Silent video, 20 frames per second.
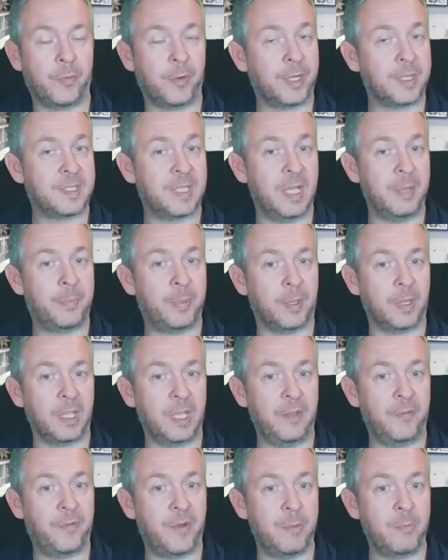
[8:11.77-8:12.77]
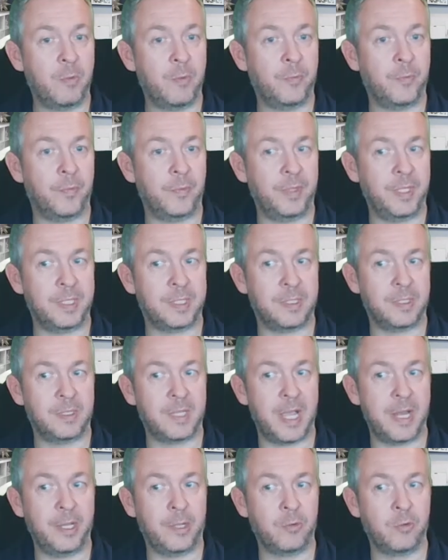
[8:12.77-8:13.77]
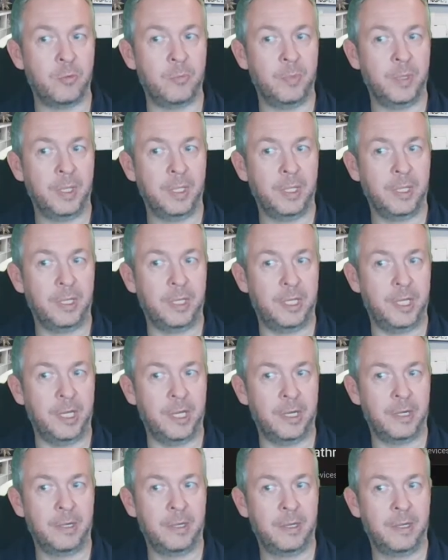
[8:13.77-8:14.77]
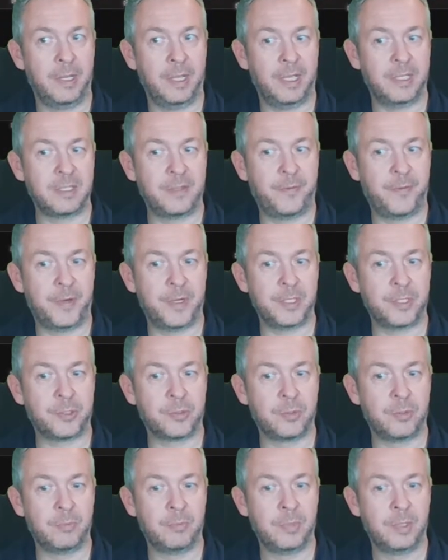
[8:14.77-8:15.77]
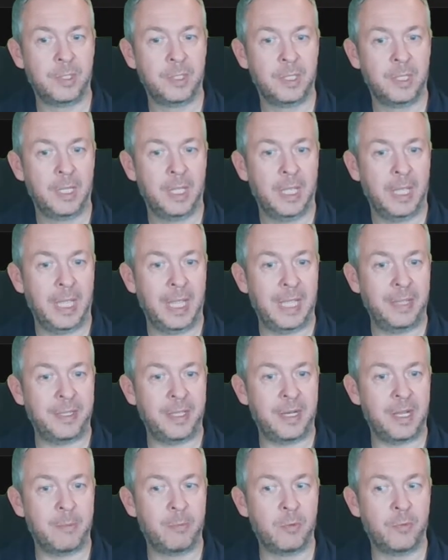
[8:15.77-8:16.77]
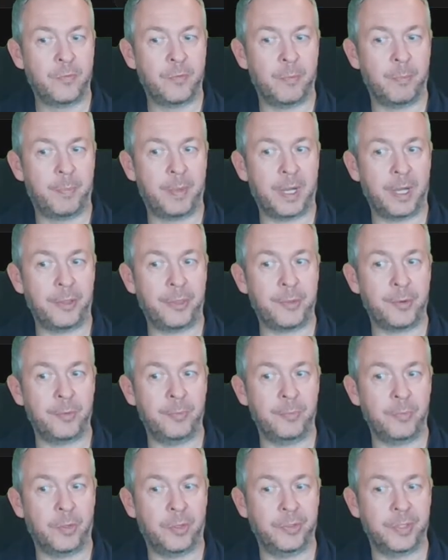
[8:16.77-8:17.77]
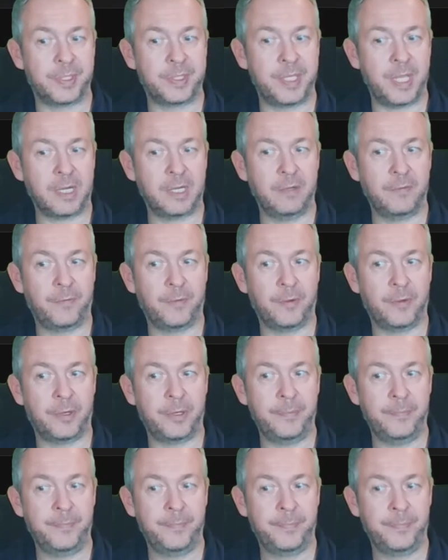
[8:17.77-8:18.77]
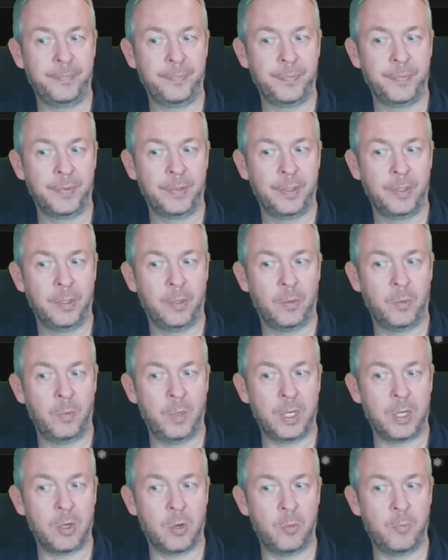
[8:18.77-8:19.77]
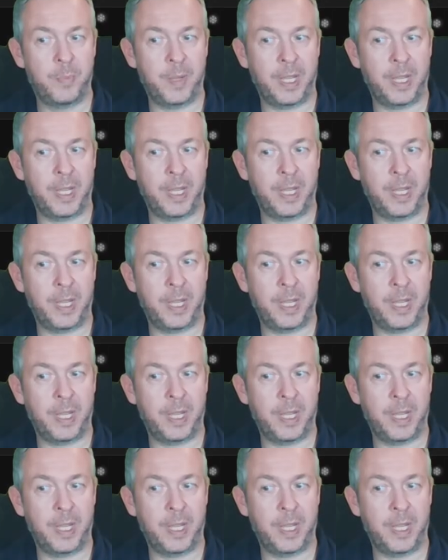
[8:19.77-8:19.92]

For example, if I move this dining room here as the first room, and then I move bathroom on the second floor, we go